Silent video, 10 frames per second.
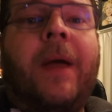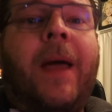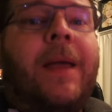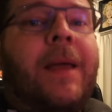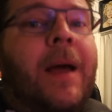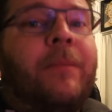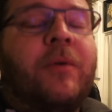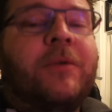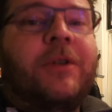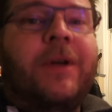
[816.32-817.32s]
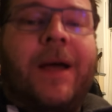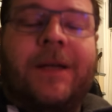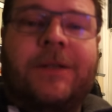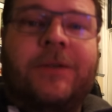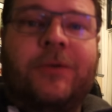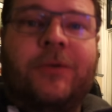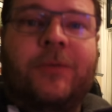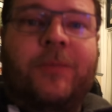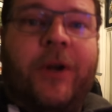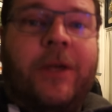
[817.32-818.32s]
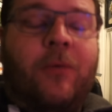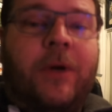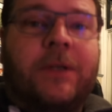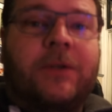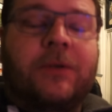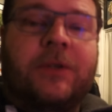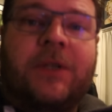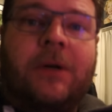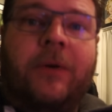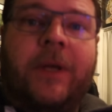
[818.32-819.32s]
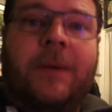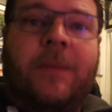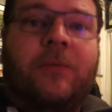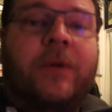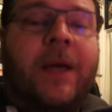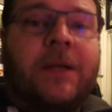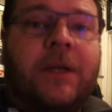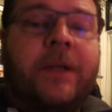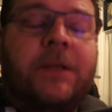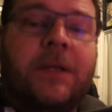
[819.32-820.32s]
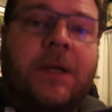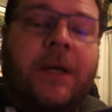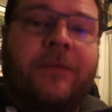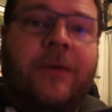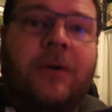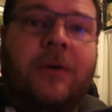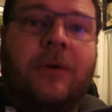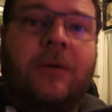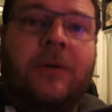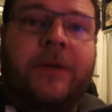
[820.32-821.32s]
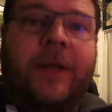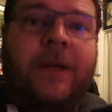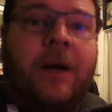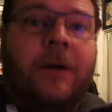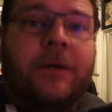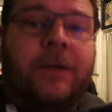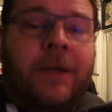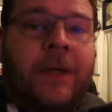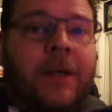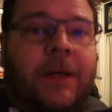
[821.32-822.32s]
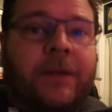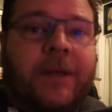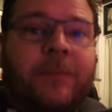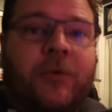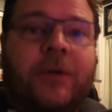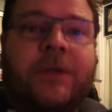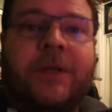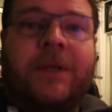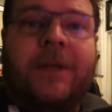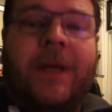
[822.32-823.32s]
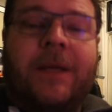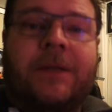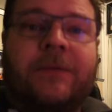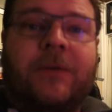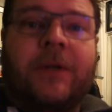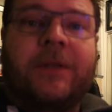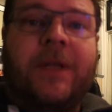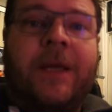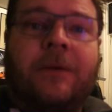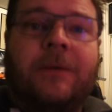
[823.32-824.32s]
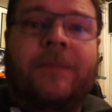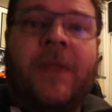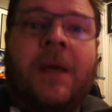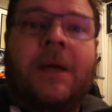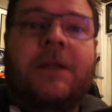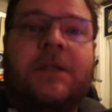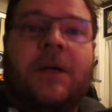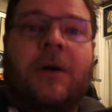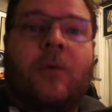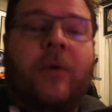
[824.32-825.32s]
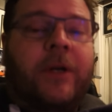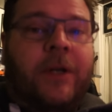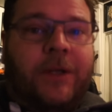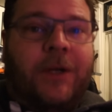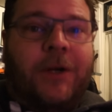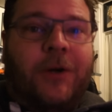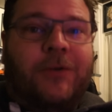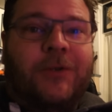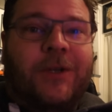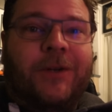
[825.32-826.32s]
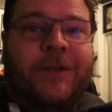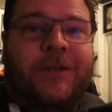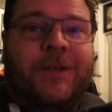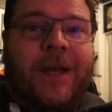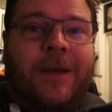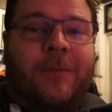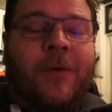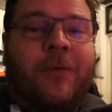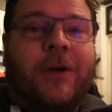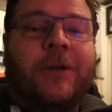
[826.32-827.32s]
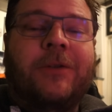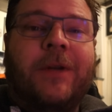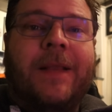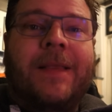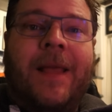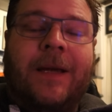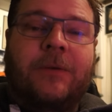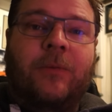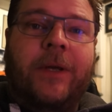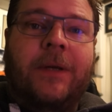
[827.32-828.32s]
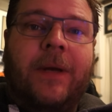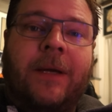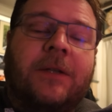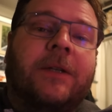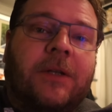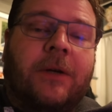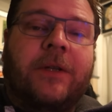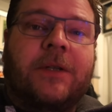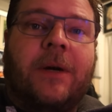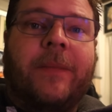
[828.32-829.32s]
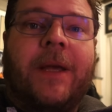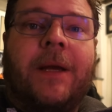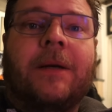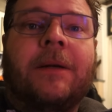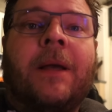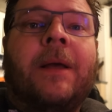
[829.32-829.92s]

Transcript: Hey, I promised you guys to bring you with us to Sony, but we actually just got a phone call that our contact person has fallen ill. So we're not going to go to Sony today, but we're going to do that next week. Actually, Sony is coming here.